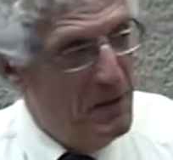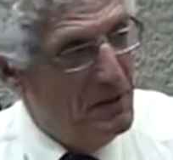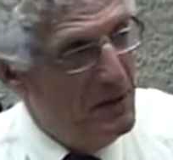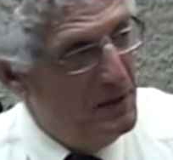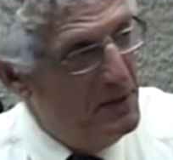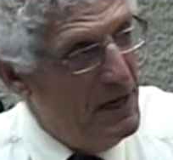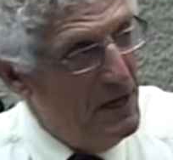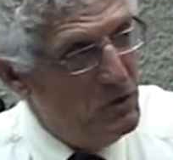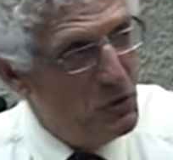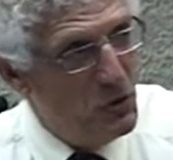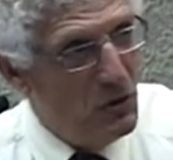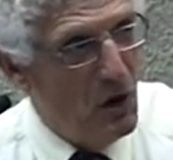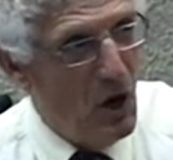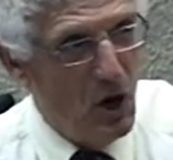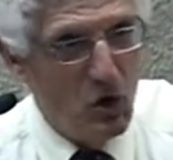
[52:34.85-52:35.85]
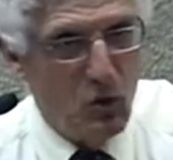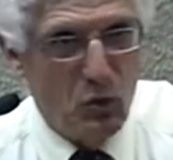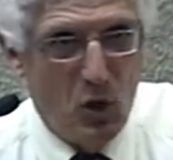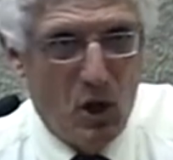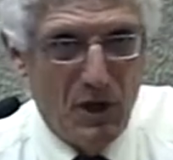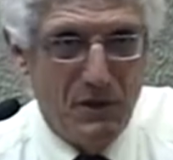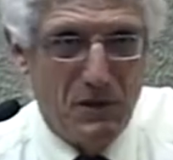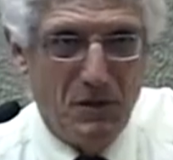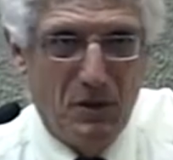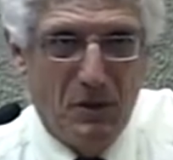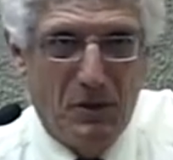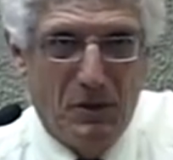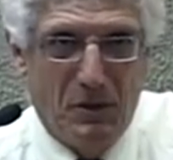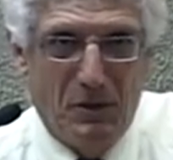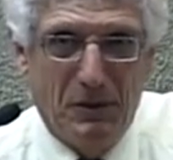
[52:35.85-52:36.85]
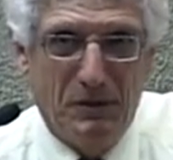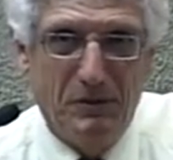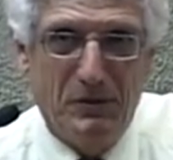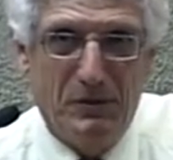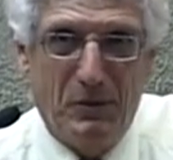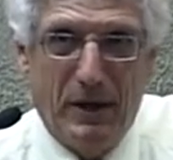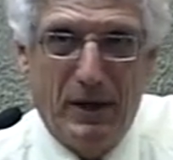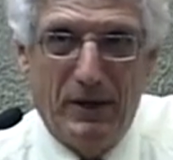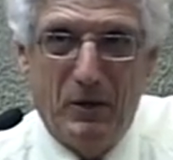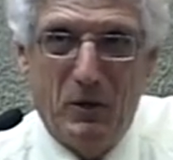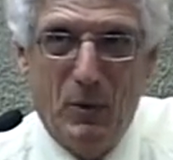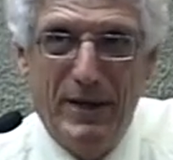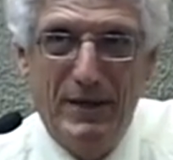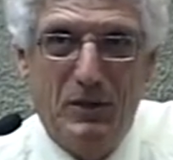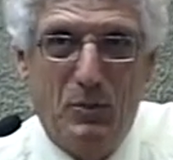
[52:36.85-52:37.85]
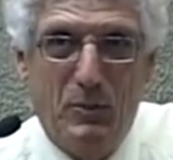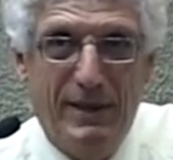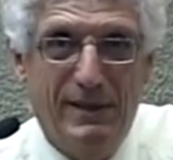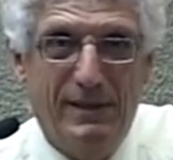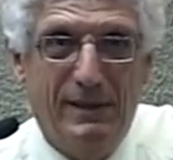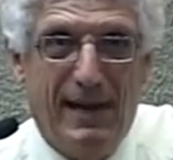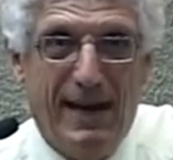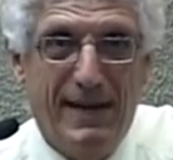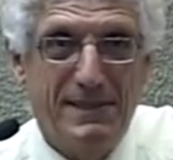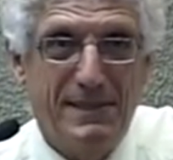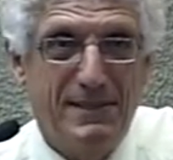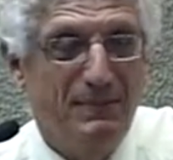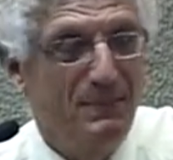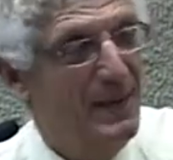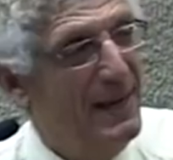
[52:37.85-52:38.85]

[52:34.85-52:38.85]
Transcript: The teacher across the hall has got a grade 3 class.